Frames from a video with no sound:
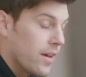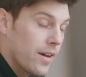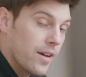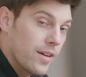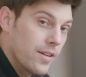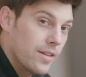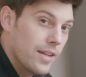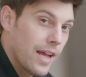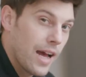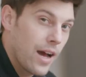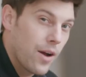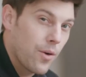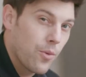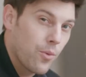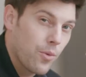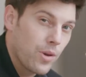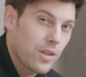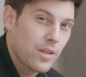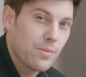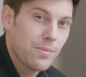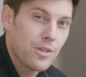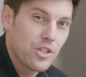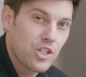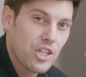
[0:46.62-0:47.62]
Now,
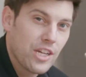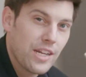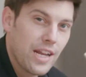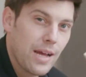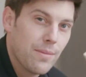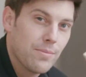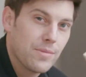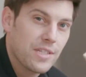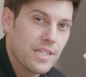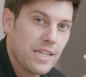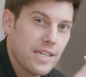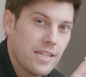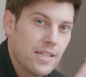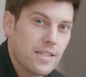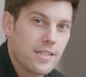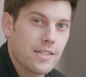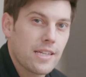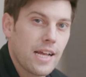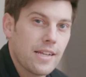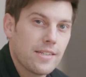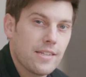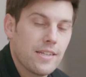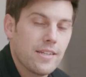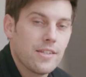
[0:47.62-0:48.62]
with the machine empty,
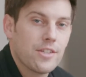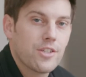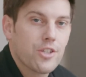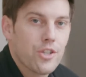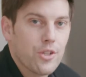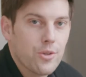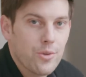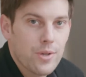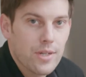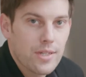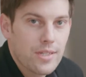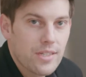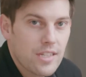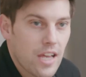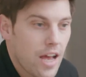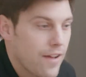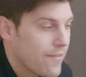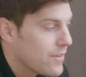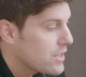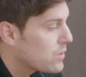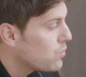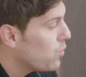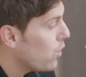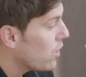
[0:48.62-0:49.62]
set it to a
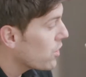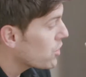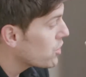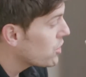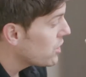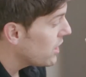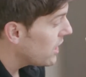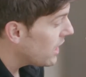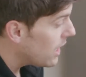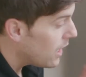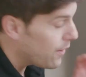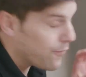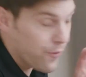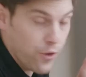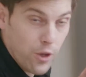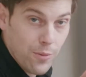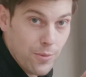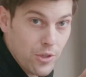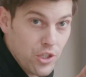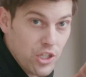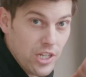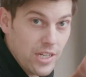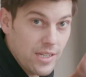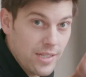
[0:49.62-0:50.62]
service wash. If your
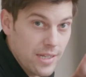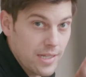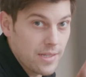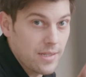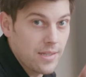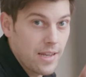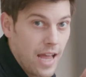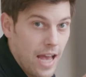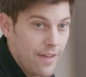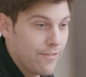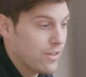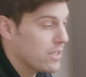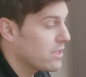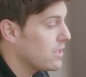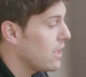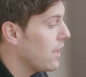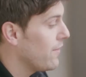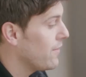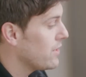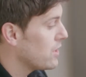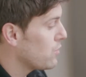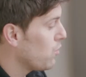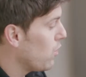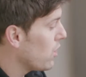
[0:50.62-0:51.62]
machine doesn't have a
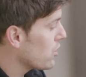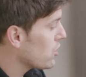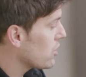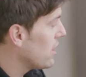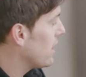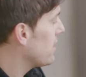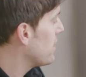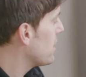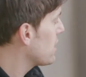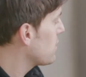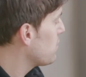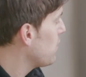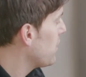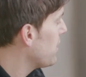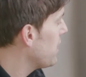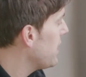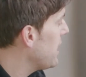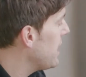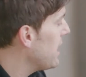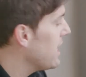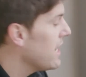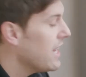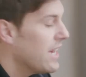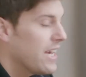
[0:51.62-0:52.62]
service wash, like this one
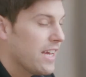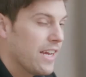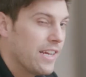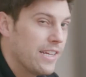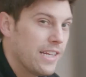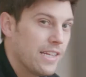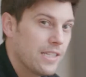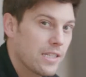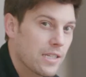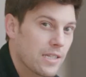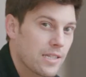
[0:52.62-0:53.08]
here, you need to